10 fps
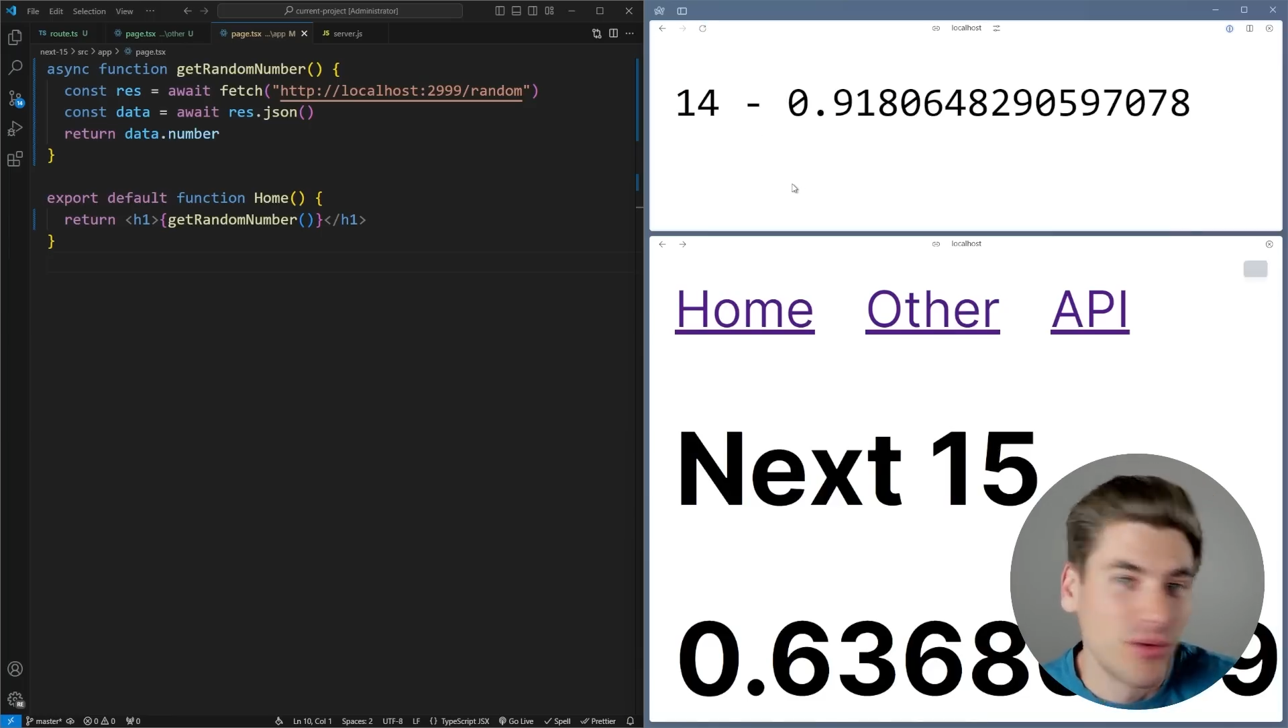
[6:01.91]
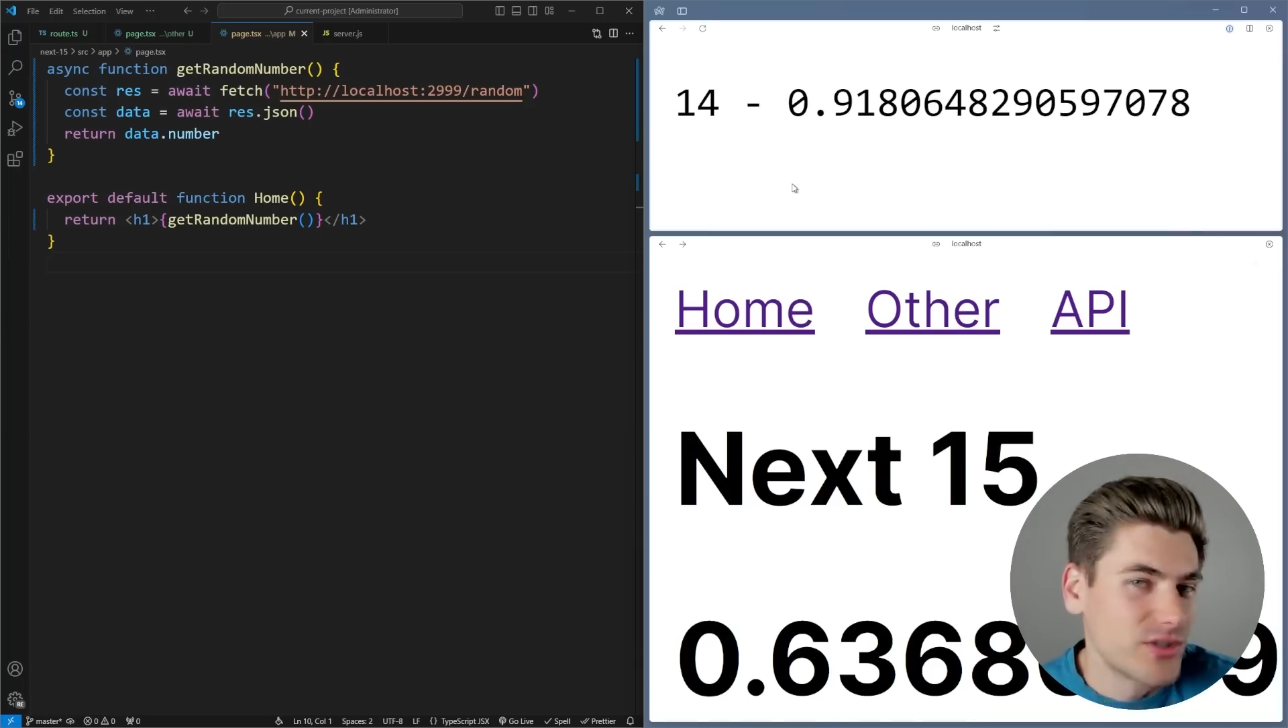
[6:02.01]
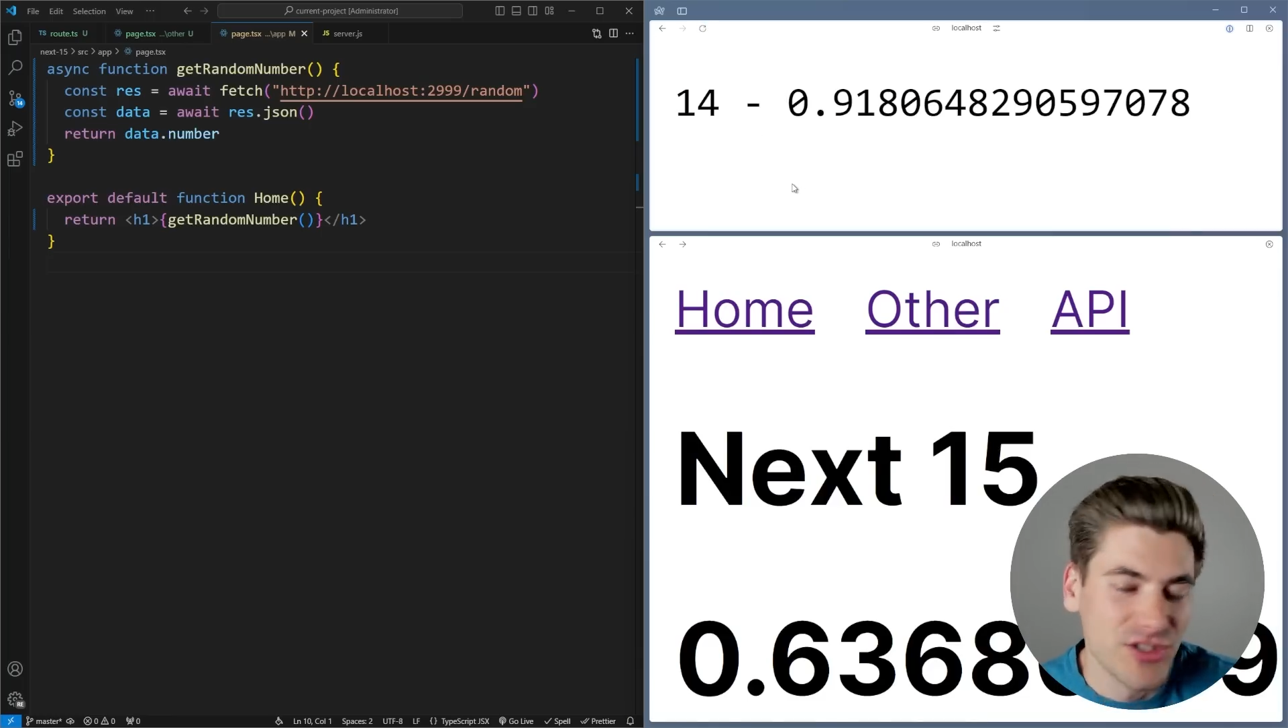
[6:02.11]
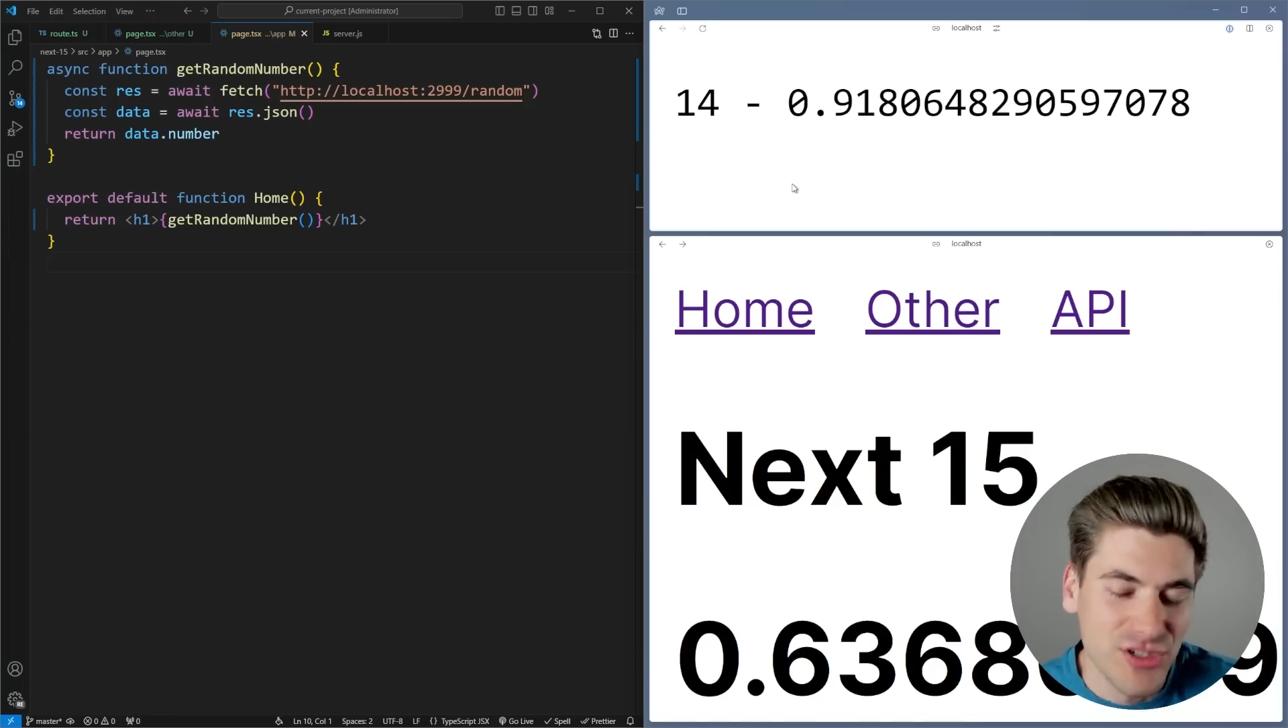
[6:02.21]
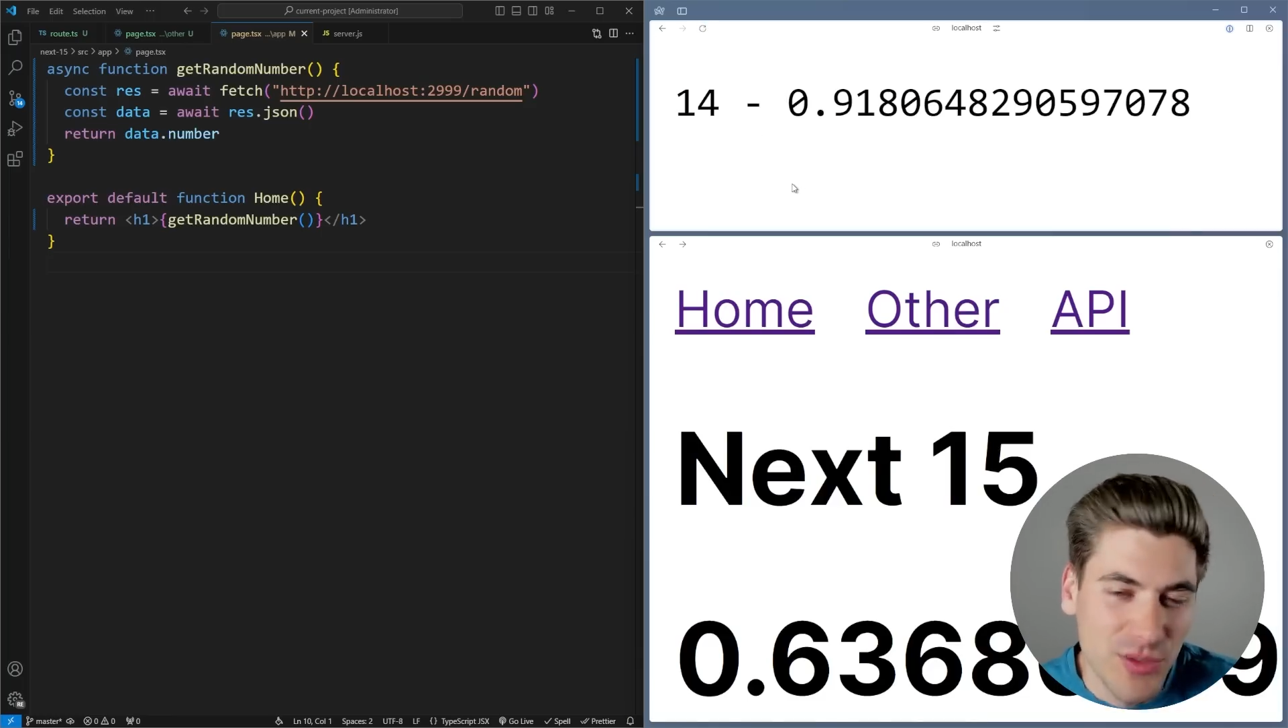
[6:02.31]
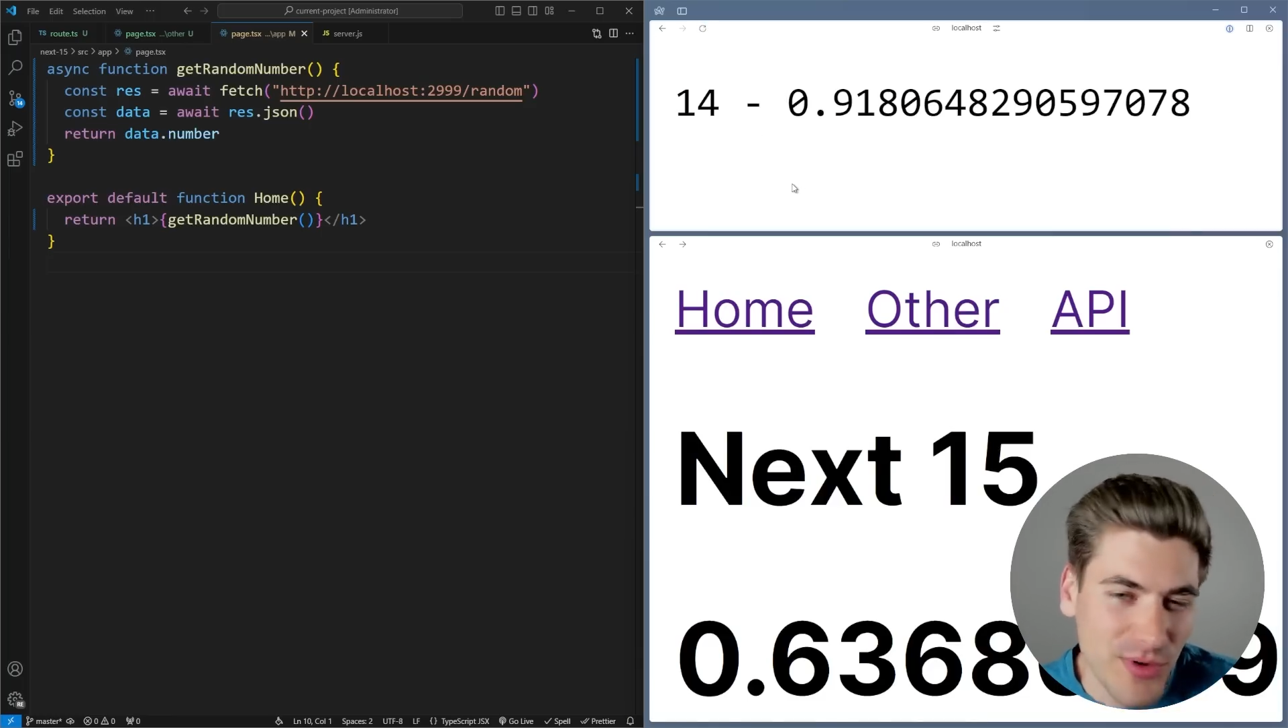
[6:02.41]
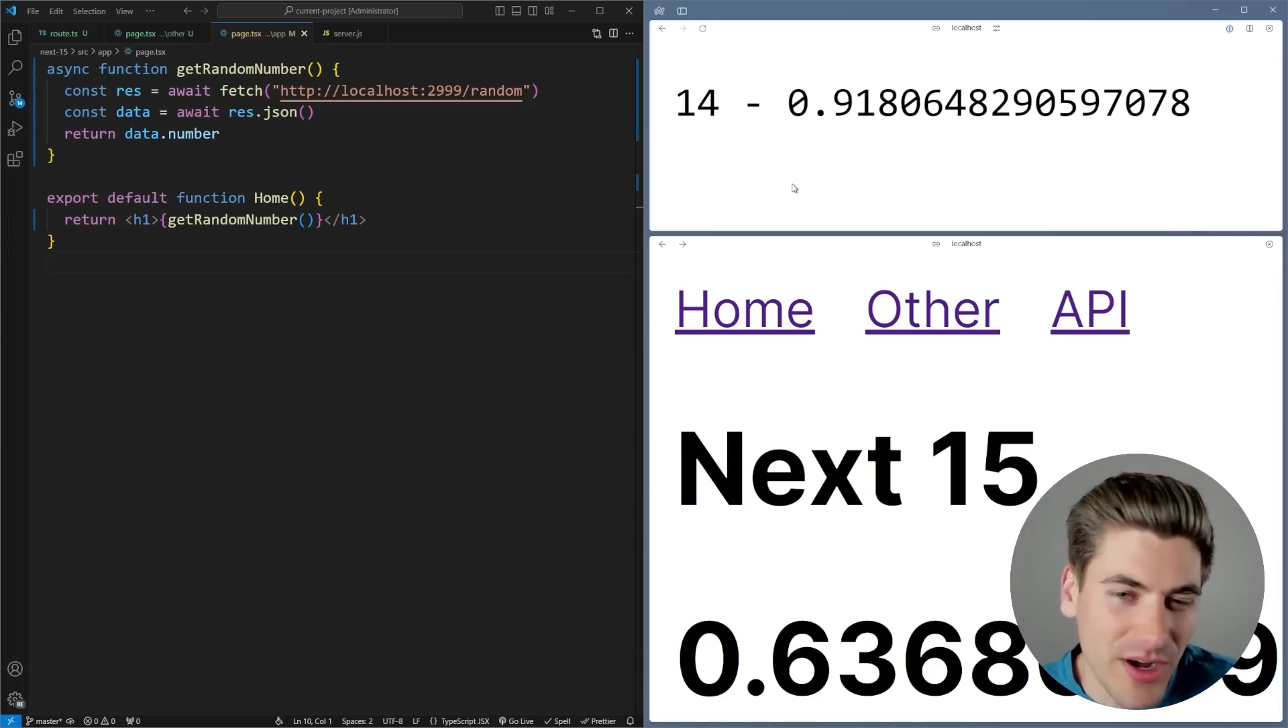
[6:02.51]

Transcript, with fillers: which is super